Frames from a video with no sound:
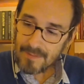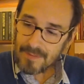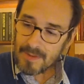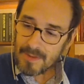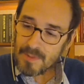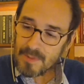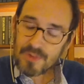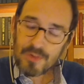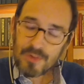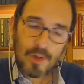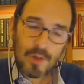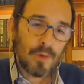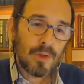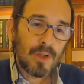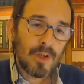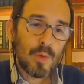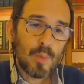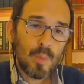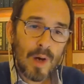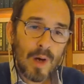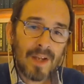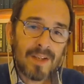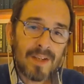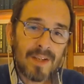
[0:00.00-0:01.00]
If there was
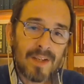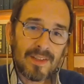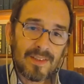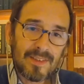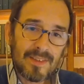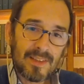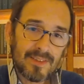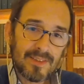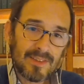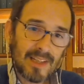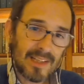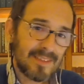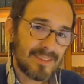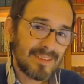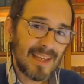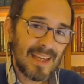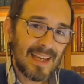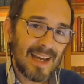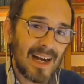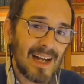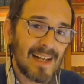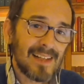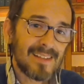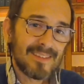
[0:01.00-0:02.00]
only one disease, let's
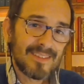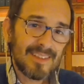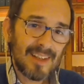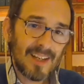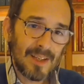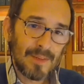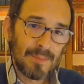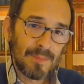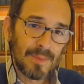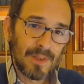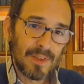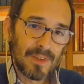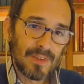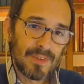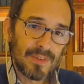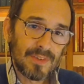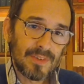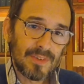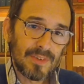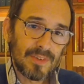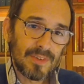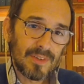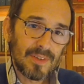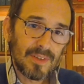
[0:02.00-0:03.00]
say
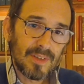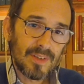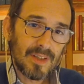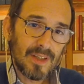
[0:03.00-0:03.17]
Alzheimer's,